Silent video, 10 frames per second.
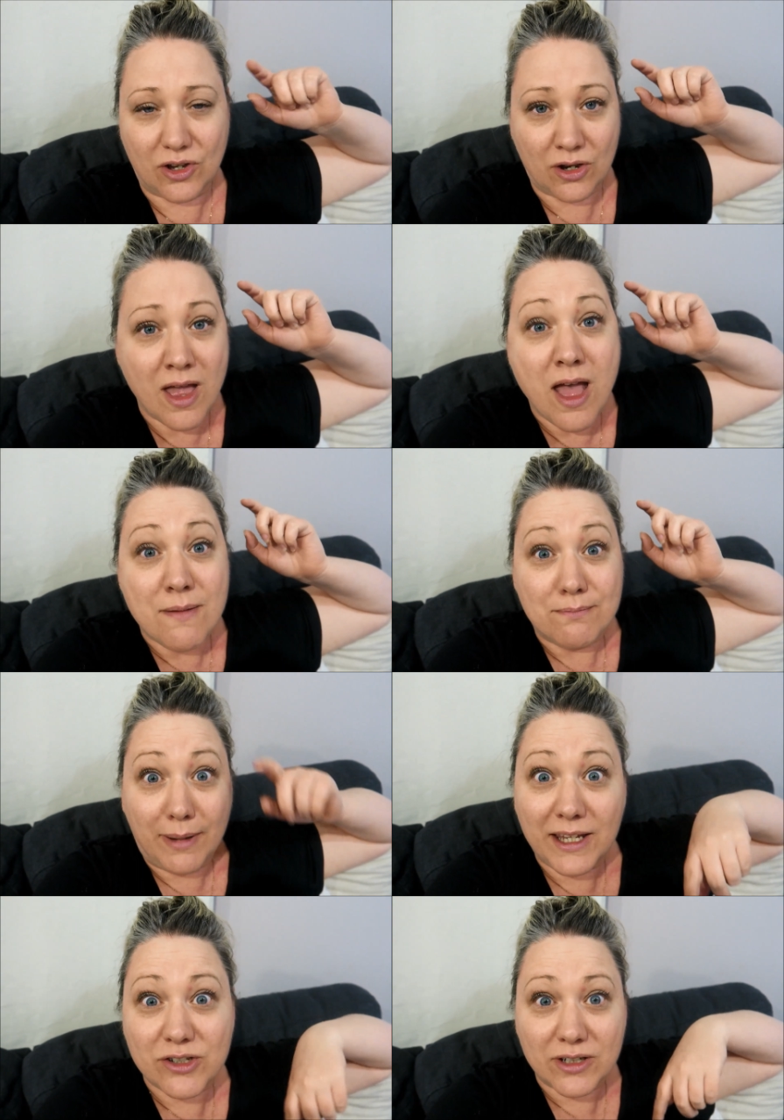So
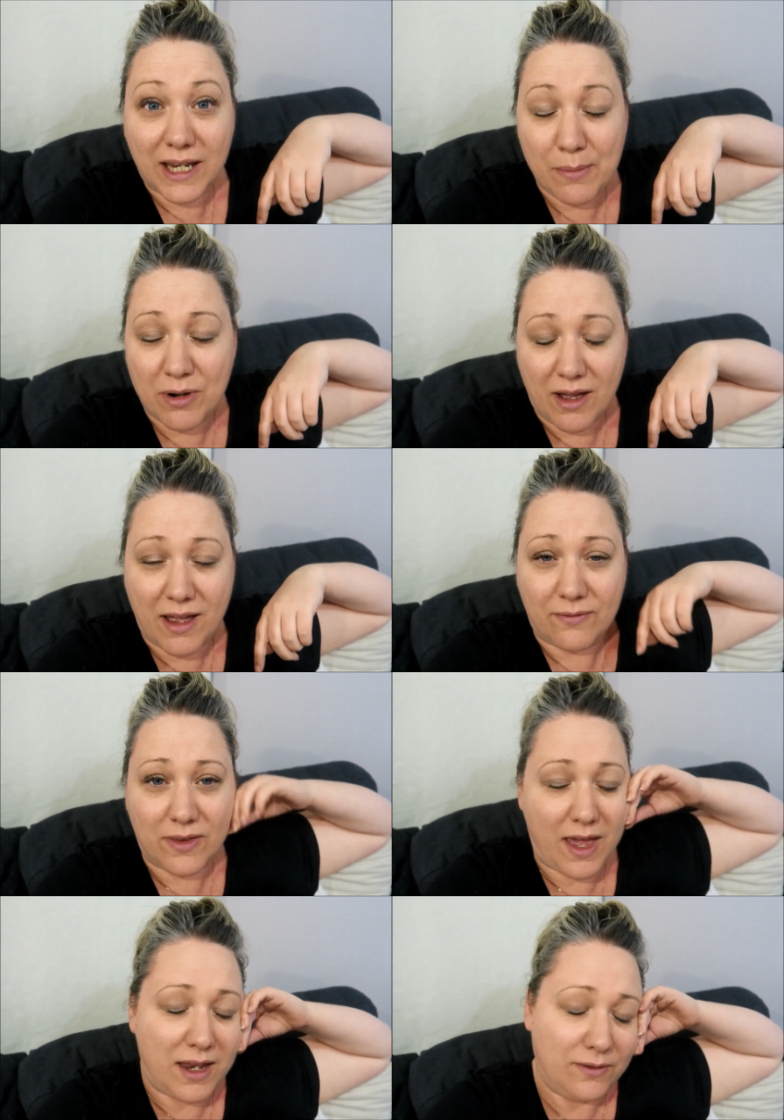make sure you keep an eye out
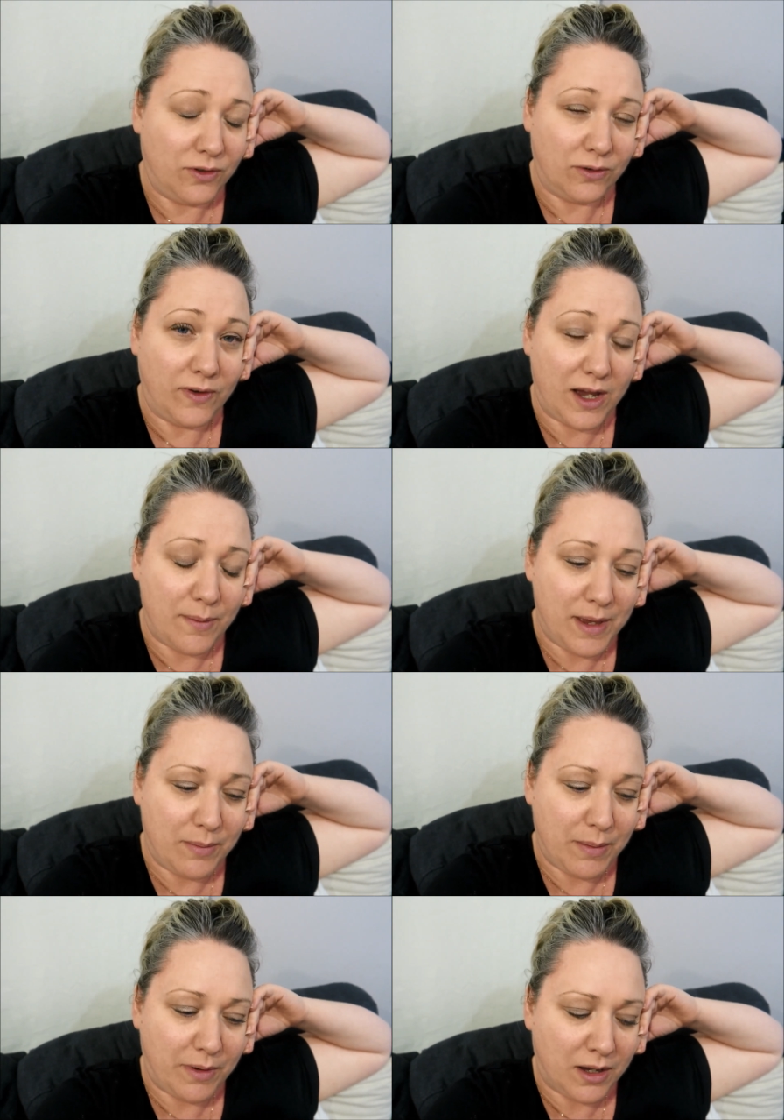for that if you're a VIP
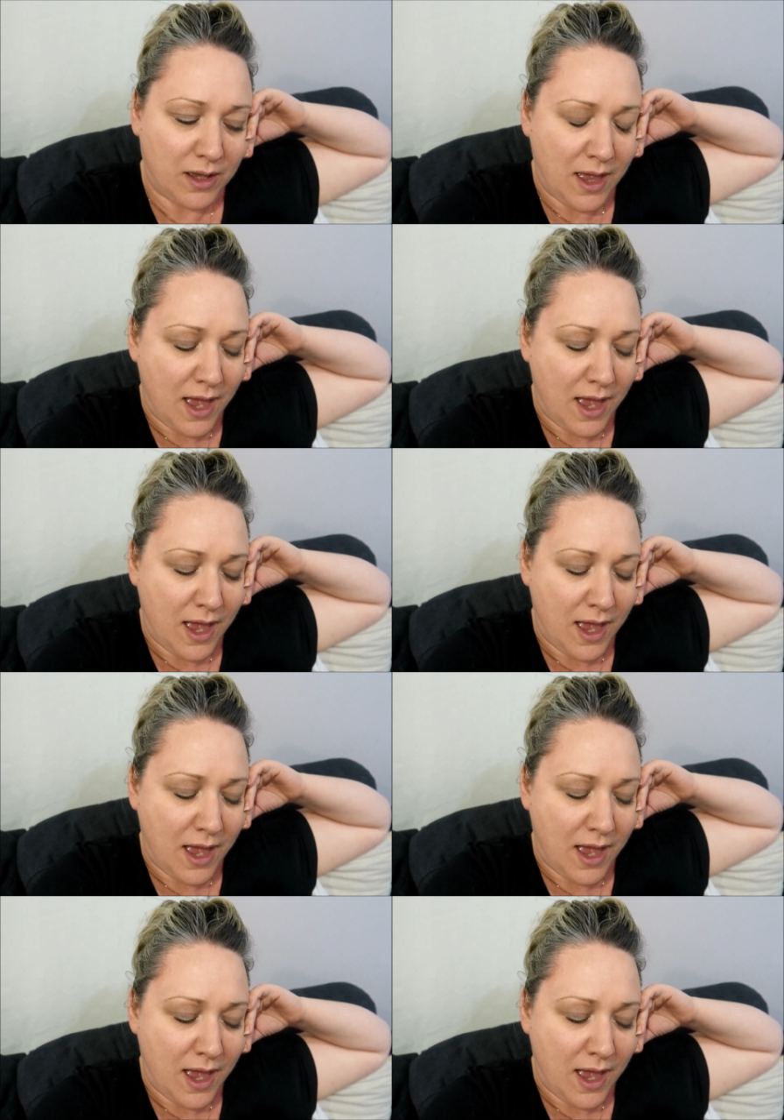member.